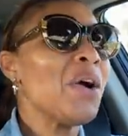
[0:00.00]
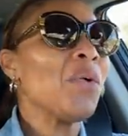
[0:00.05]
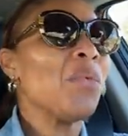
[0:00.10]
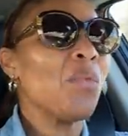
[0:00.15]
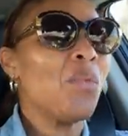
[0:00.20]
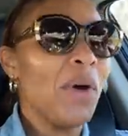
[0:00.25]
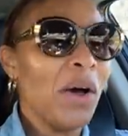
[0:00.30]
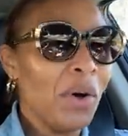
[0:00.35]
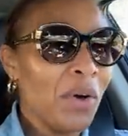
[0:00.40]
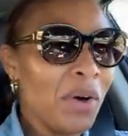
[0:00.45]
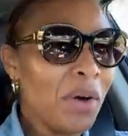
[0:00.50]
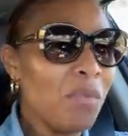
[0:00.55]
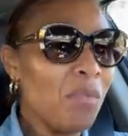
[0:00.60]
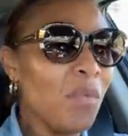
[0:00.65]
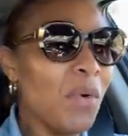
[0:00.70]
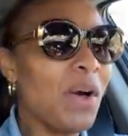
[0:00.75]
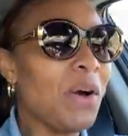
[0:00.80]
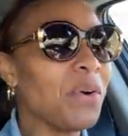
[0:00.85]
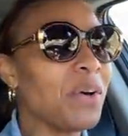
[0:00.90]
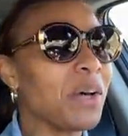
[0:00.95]
Welcome,
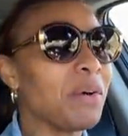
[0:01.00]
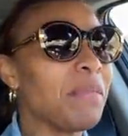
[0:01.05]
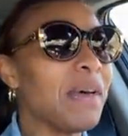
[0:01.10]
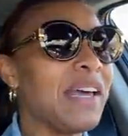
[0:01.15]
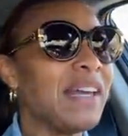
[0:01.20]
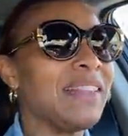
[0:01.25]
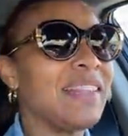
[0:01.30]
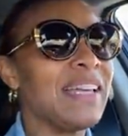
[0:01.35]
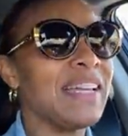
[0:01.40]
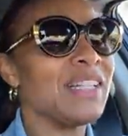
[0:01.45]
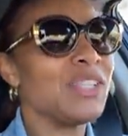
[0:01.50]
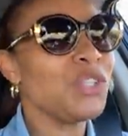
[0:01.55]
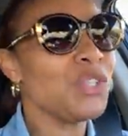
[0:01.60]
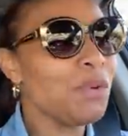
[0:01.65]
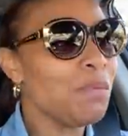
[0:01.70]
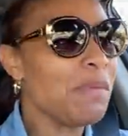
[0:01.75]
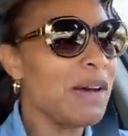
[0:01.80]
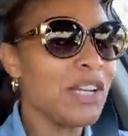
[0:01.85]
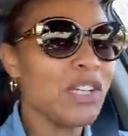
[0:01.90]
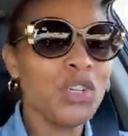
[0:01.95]
welcome. And then
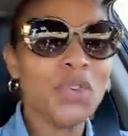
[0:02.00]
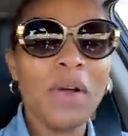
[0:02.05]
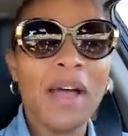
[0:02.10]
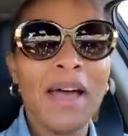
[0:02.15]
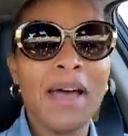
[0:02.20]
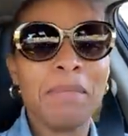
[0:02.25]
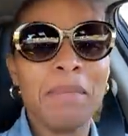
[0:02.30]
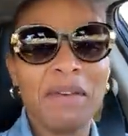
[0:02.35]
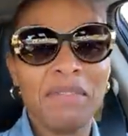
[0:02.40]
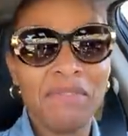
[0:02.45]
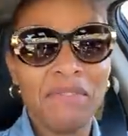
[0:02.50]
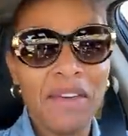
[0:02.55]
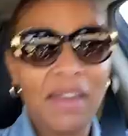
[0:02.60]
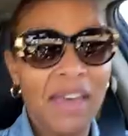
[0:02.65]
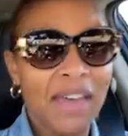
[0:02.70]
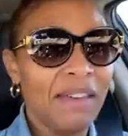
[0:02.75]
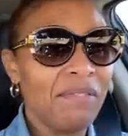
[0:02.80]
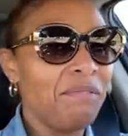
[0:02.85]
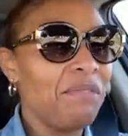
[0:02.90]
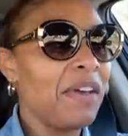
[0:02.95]
to my tribe
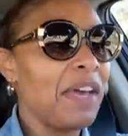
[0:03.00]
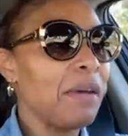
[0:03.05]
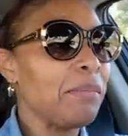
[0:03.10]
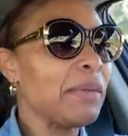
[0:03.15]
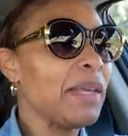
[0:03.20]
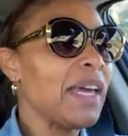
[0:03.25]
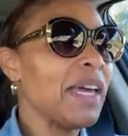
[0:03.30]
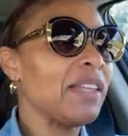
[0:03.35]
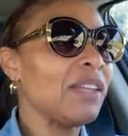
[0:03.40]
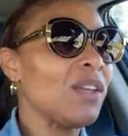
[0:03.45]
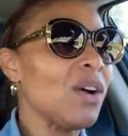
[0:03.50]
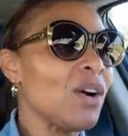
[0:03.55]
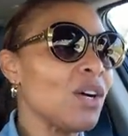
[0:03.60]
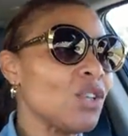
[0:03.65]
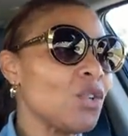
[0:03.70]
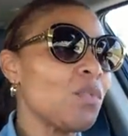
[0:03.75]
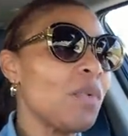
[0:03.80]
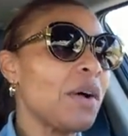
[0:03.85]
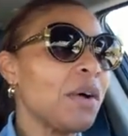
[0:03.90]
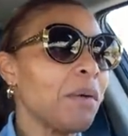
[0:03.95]
and family at
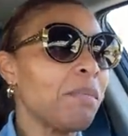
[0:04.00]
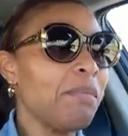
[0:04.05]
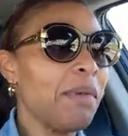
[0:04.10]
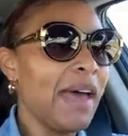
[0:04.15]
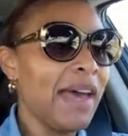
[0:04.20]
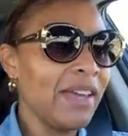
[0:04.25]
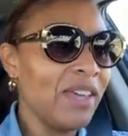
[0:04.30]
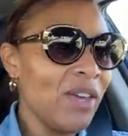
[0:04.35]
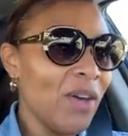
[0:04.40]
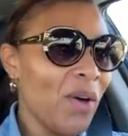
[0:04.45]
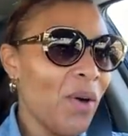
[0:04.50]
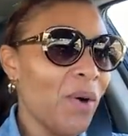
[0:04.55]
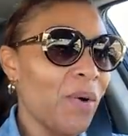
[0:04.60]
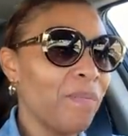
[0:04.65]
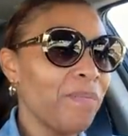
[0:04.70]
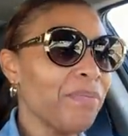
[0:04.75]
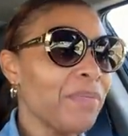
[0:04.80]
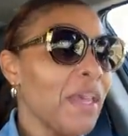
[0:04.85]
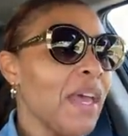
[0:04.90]
large, welcome back, y'all.